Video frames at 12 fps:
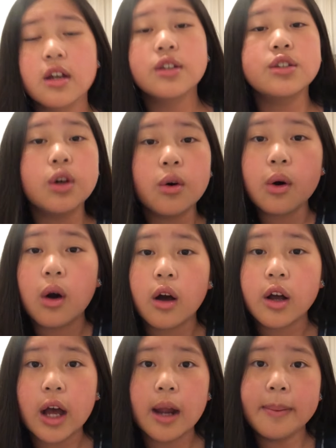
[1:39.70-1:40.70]
So
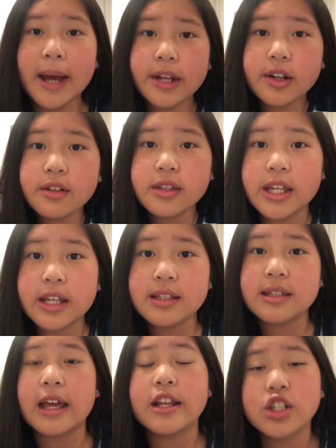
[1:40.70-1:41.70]
unpack your
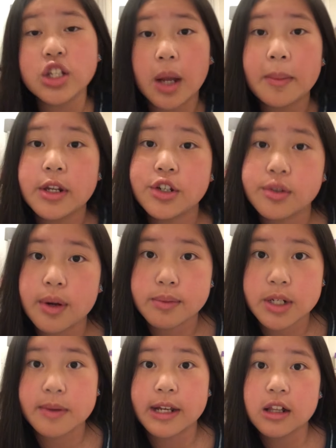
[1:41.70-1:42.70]
things and stop
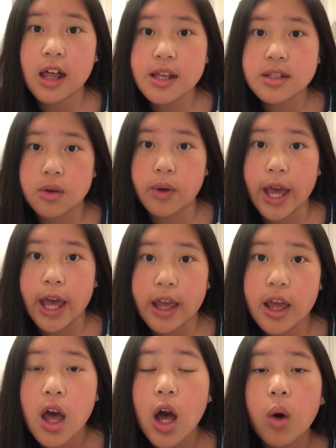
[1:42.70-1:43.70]
interrupting my class,
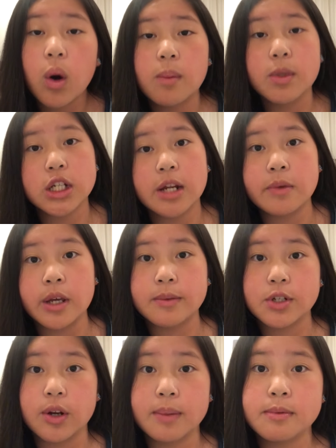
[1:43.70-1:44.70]
okay? One more time you
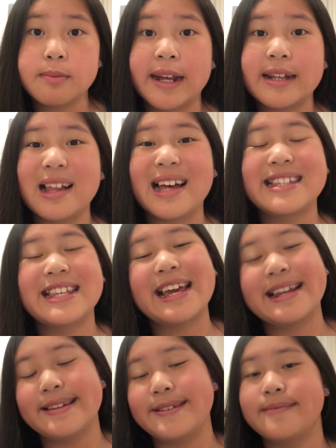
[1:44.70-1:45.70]
interrupt my class
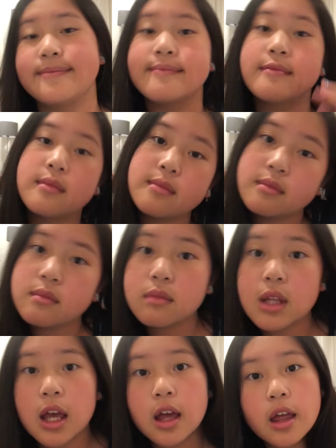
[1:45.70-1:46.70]
and
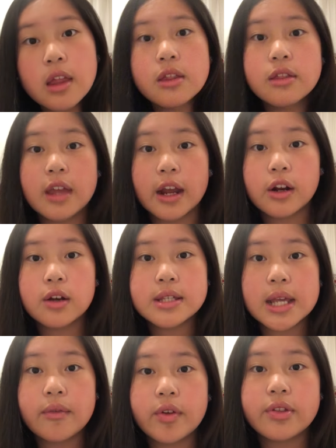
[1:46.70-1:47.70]
there
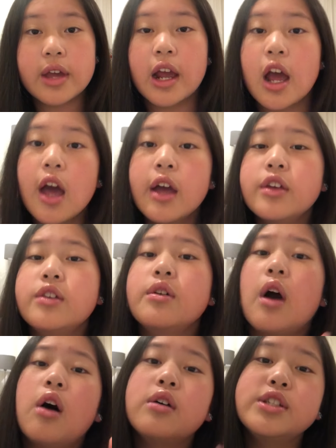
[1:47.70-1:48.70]
goes everything. You
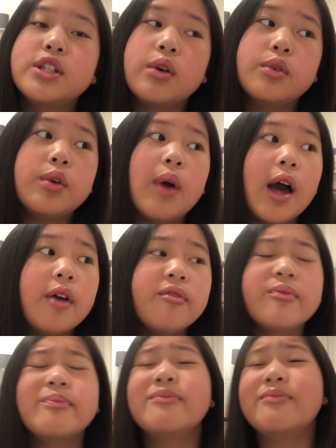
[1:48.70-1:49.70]
also, you
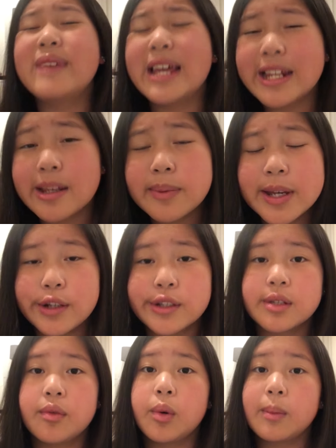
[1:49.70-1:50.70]
have many
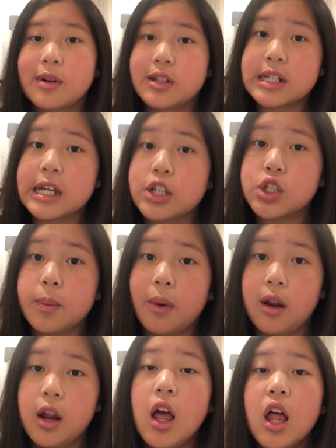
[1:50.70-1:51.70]
pages of homework to catch up on.